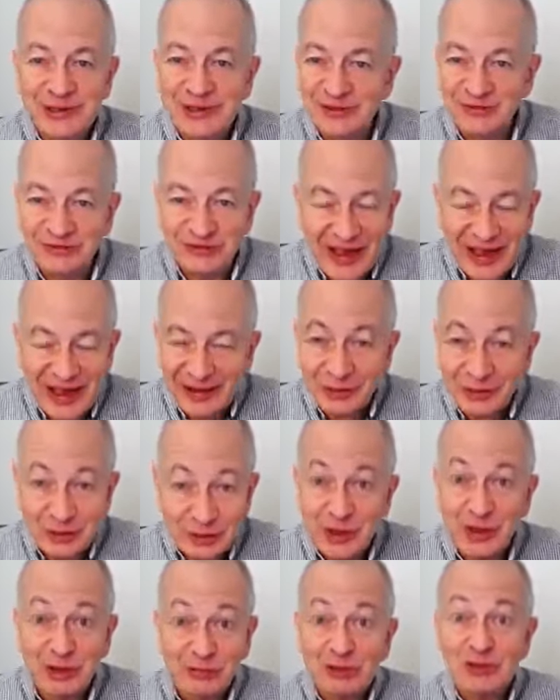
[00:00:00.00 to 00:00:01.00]
the fact that
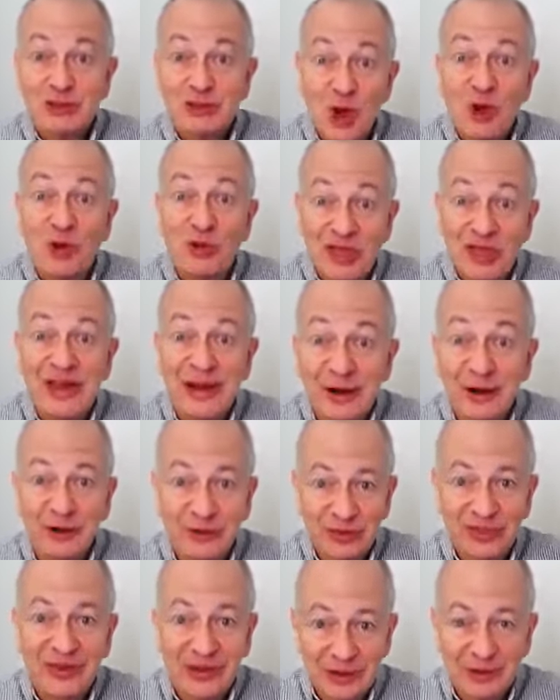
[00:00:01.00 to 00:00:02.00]
there was no there.
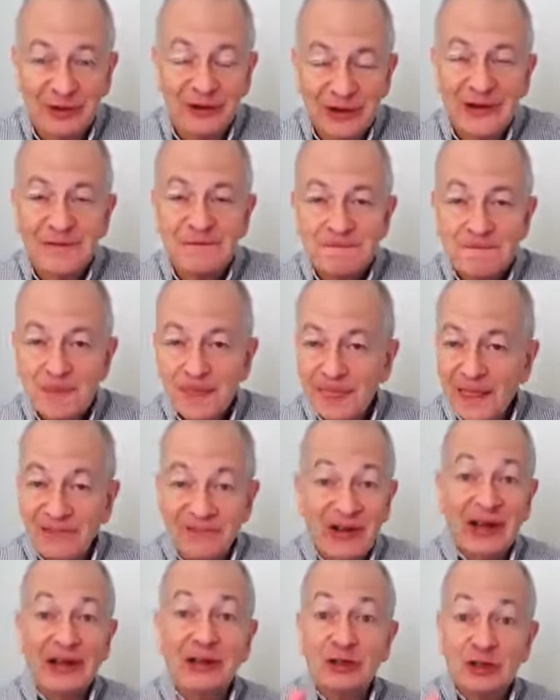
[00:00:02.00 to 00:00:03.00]
If
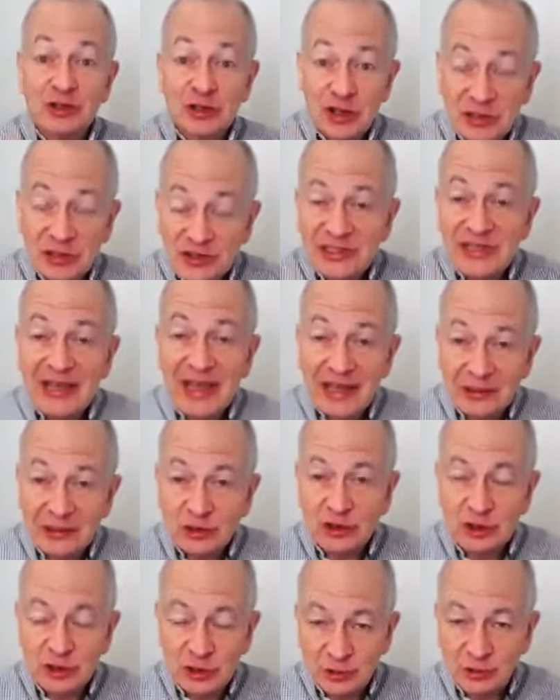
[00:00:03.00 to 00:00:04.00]
I can just get
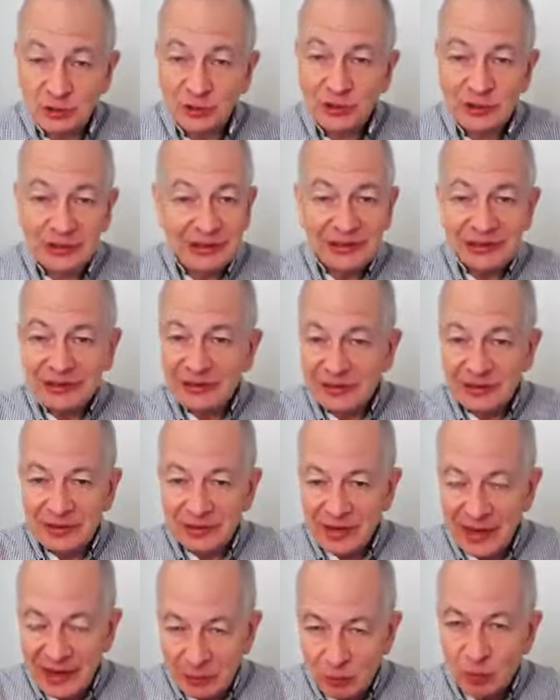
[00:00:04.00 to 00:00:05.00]
to,
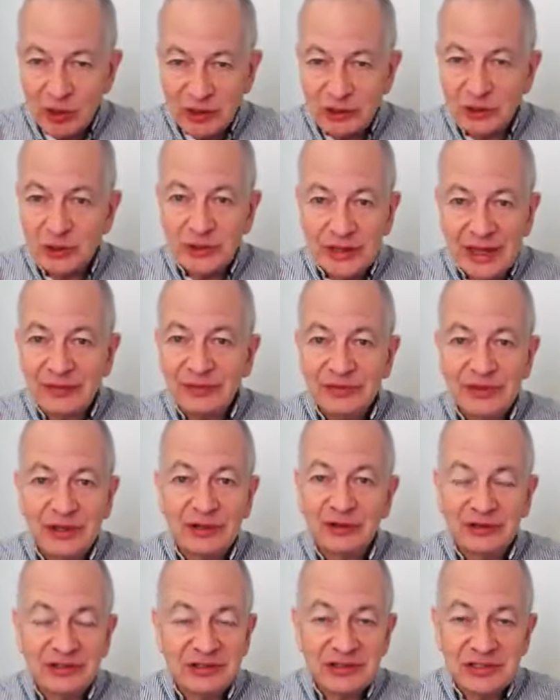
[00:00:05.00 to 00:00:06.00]
then when you get there,
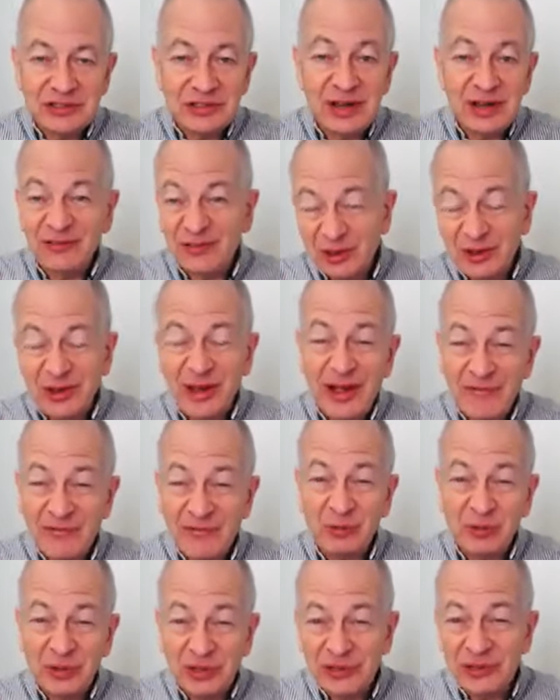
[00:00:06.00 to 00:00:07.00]
you discover you
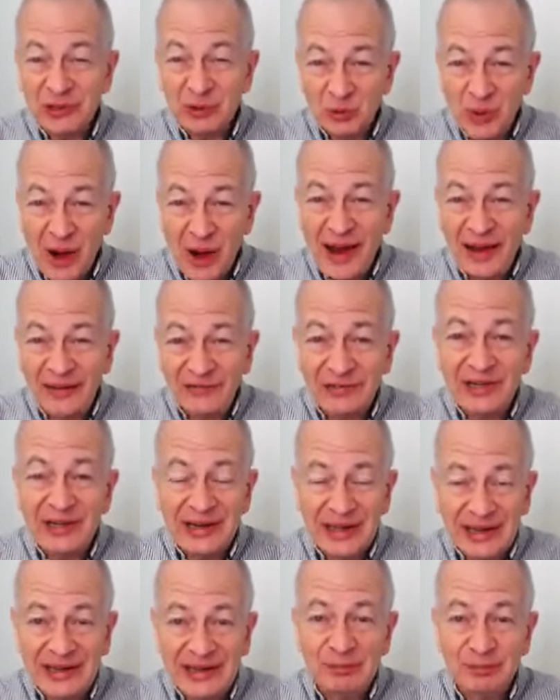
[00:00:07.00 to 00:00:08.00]
haven't really arrived at
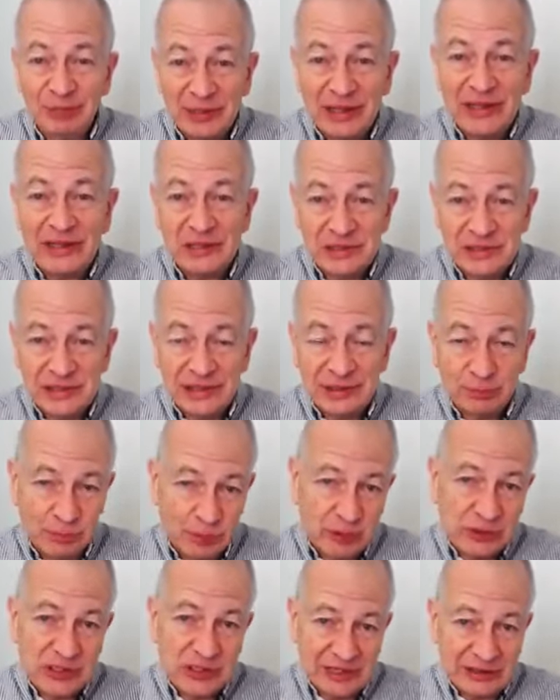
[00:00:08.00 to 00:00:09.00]
any place in
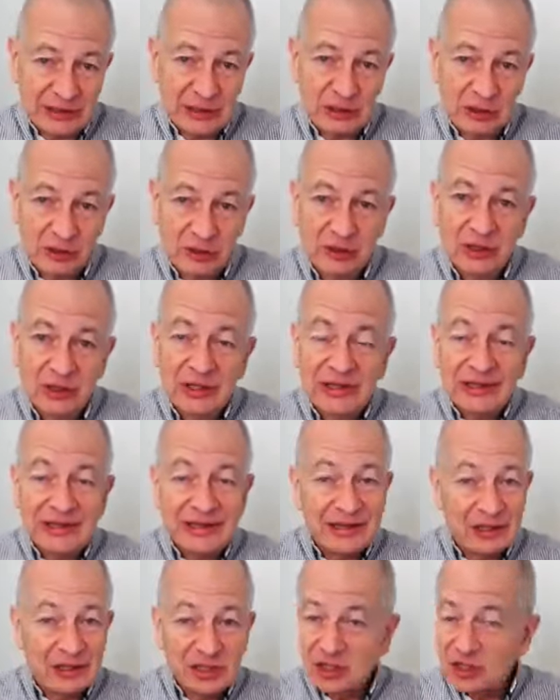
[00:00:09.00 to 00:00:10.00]
particular.
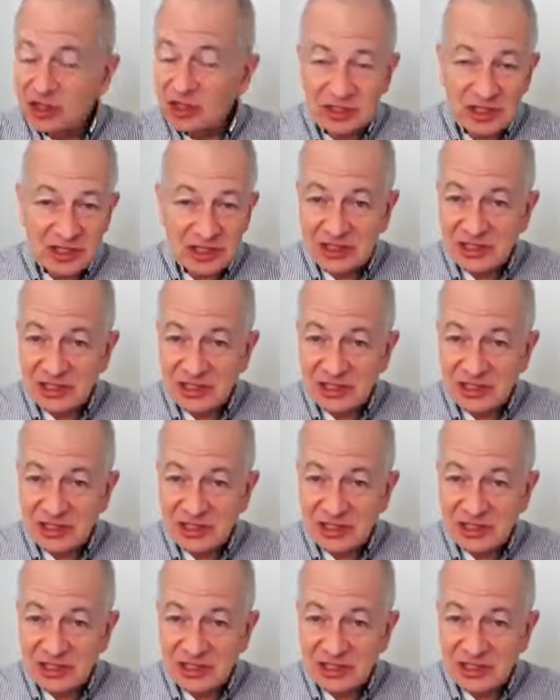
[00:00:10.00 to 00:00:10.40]
It's just